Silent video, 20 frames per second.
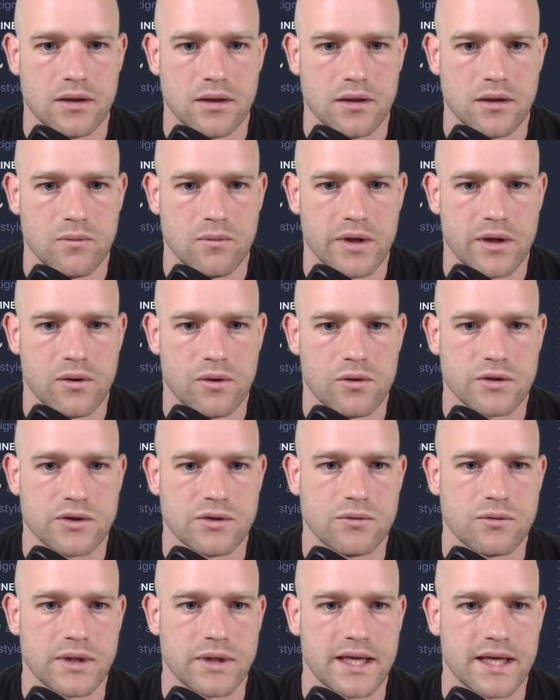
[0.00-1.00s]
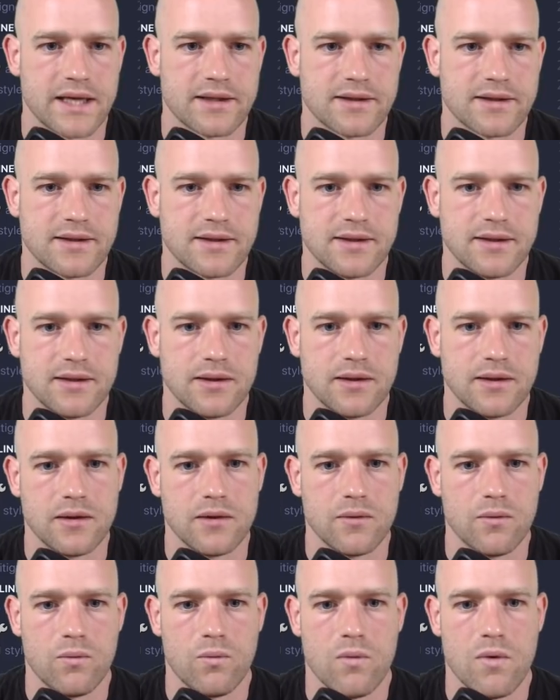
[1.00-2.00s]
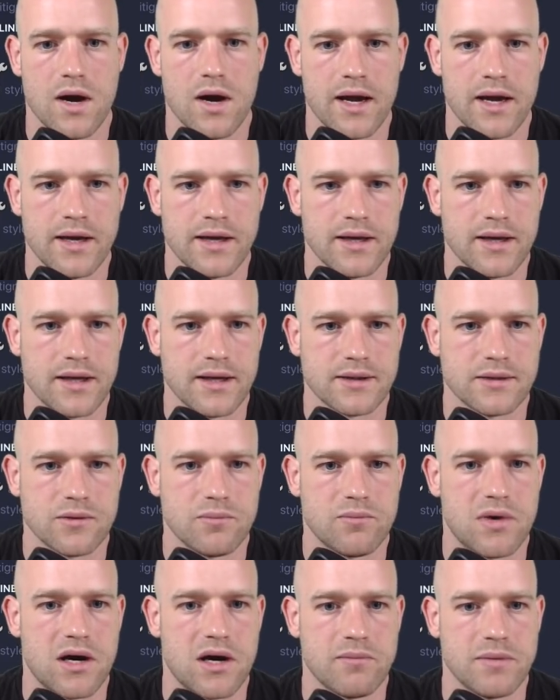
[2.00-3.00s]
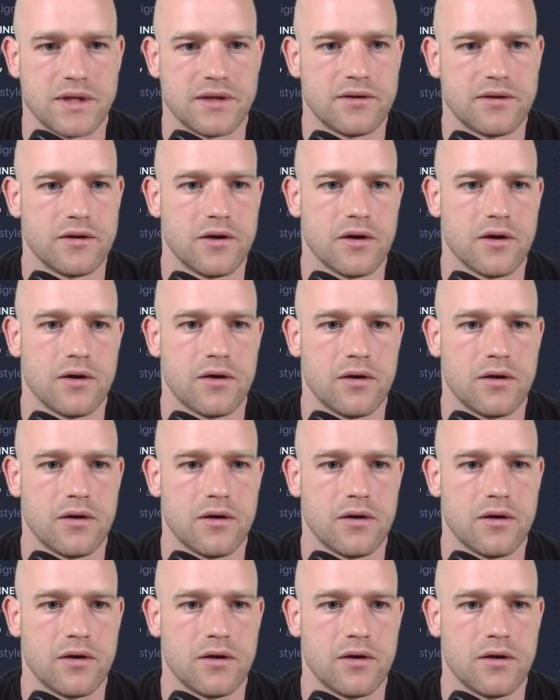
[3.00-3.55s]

We also get Y as a parameter,